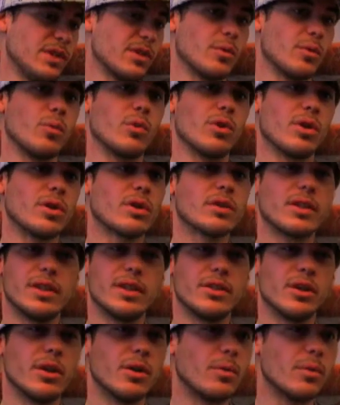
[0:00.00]
either work or they
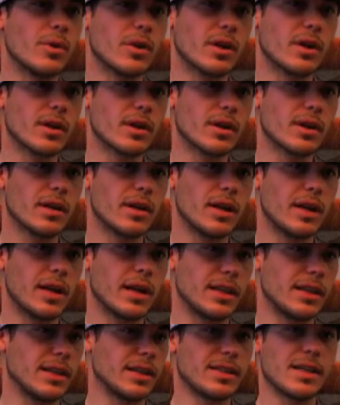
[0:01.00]
don't work, and
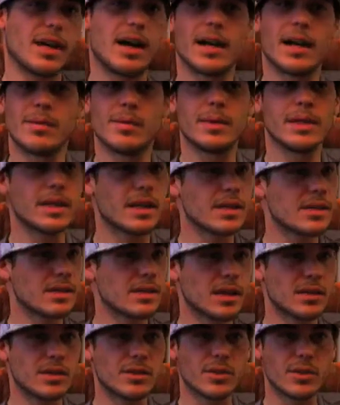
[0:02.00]
I think timing has a
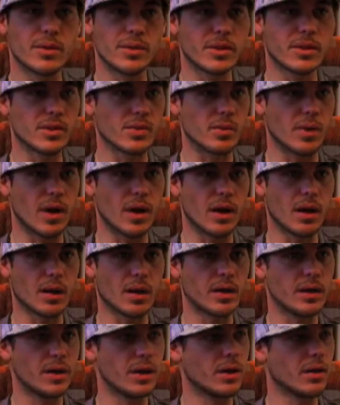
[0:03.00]
lot to do with it as well.
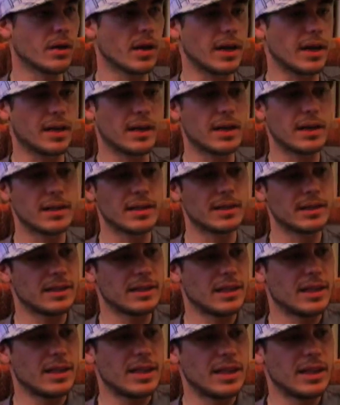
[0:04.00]
You know, like
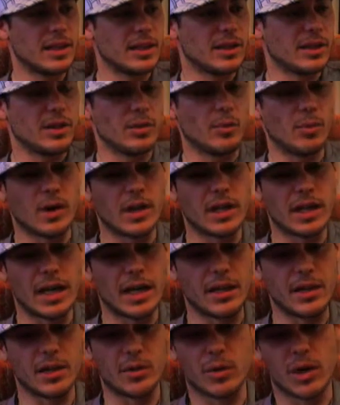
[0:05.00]
one
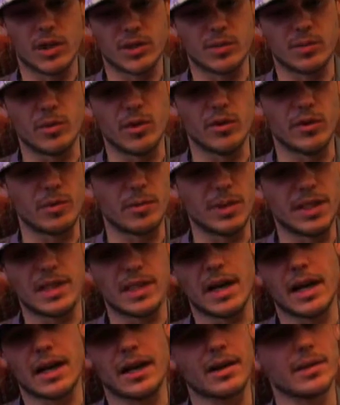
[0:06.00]
night you could watch a movie and be
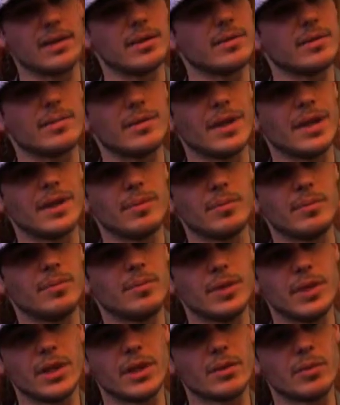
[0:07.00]
tired and, and
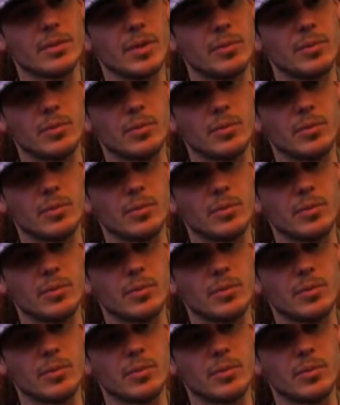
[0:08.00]
you know be